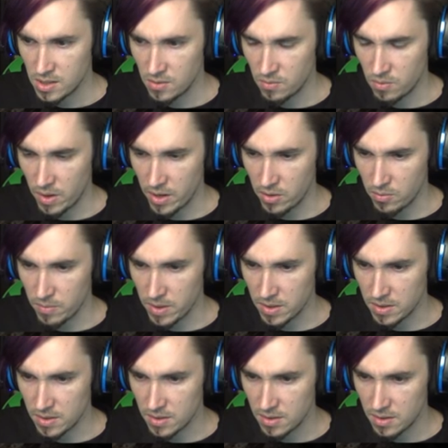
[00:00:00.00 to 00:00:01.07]

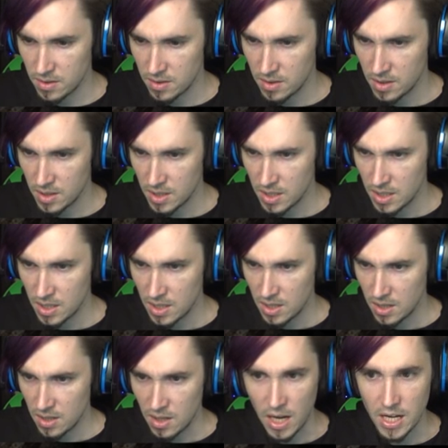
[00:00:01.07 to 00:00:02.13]
Derailment.
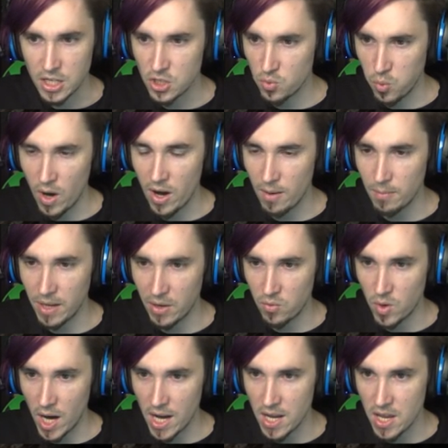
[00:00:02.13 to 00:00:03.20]
I swear I'm like
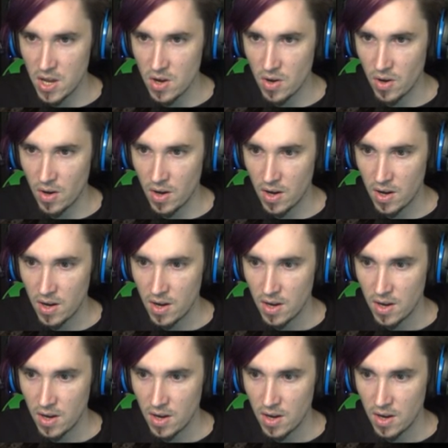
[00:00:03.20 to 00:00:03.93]
right here.